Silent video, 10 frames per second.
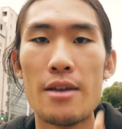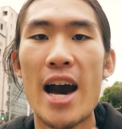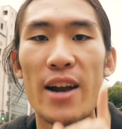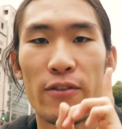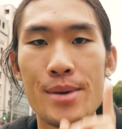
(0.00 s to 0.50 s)

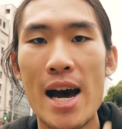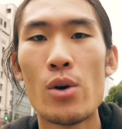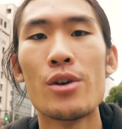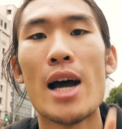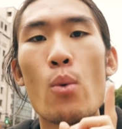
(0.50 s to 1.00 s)
That from now
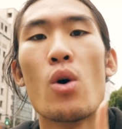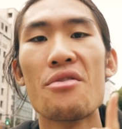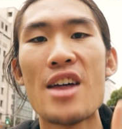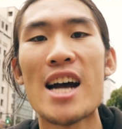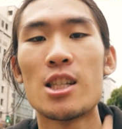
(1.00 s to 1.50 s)
on, I
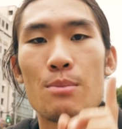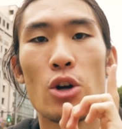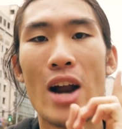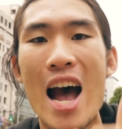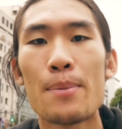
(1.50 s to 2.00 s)
want that to be
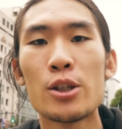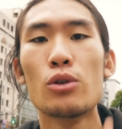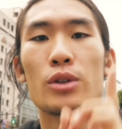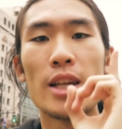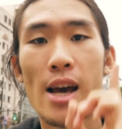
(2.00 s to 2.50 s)
your
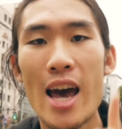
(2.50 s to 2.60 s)
absolute